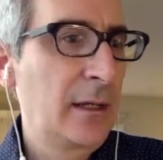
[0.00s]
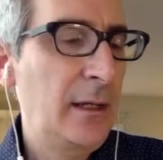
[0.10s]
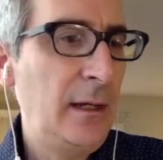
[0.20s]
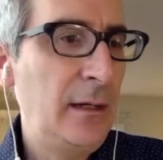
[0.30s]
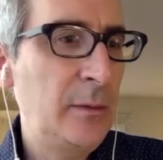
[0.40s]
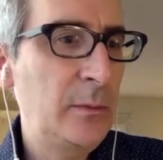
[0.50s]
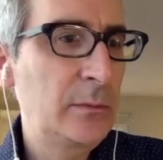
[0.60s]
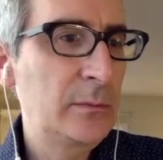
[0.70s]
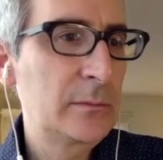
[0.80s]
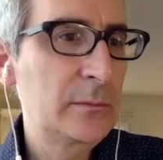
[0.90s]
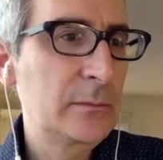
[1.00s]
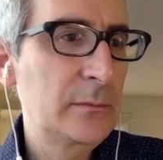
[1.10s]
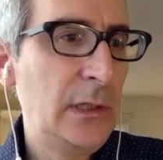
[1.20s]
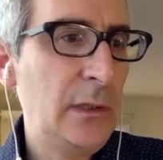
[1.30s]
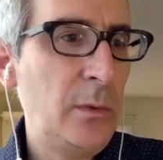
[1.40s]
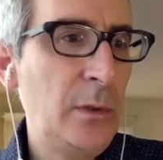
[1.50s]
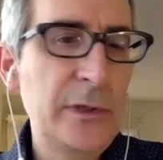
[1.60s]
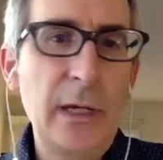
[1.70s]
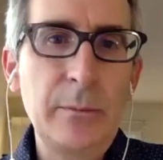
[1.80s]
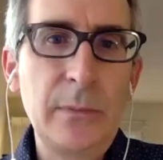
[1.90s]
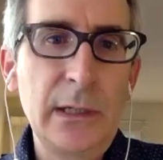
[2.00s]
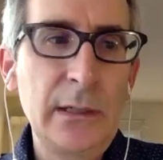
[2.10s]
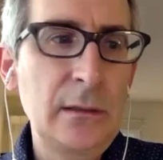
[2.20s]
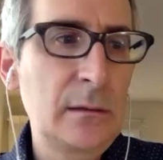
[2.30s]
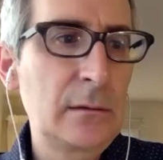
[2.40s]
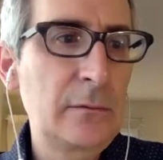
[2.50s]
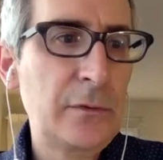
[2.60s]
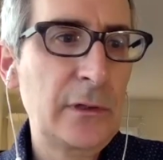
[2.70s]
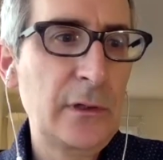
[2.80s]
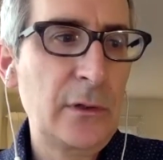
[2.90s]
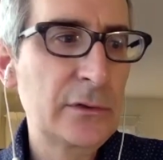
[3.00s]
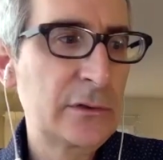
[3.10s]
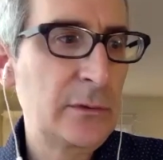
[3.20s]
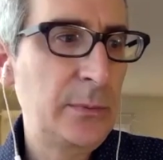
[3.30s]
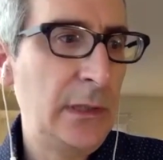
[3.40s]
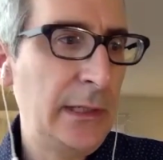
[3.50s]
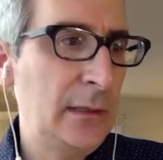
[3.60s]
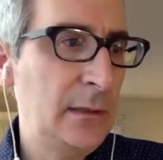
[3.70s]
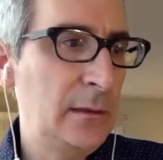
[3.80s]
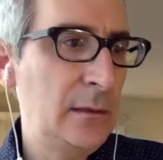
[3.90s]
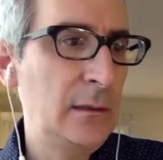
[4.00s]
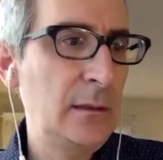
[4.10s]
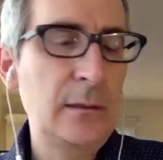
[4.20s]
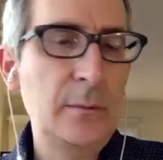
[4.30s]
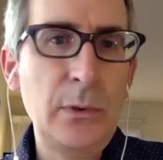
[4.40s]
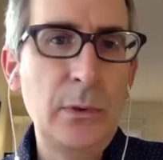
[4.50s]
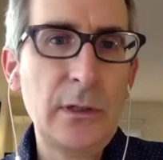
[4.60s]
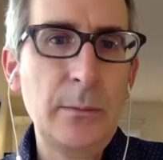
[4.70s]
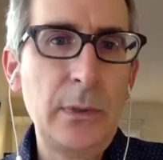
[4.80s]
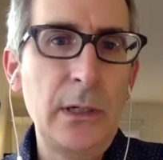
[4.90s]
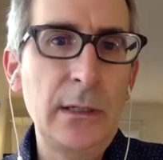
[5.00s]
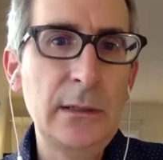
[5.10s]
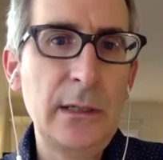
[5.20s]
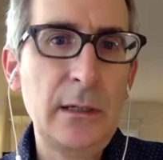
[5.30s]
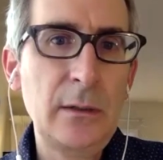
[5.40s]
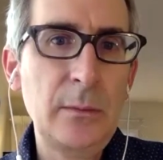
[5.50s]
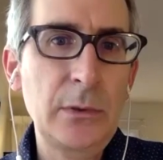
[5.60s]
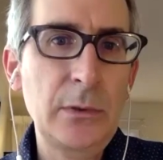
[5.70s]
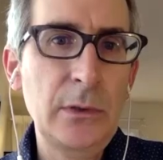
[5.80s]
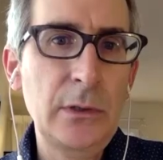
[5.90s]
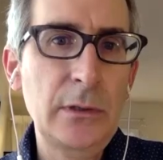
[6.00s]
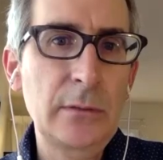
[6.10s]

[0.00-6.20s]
um, you know, what would that mean for the coastal plain and the, and the porcupine caribou herd?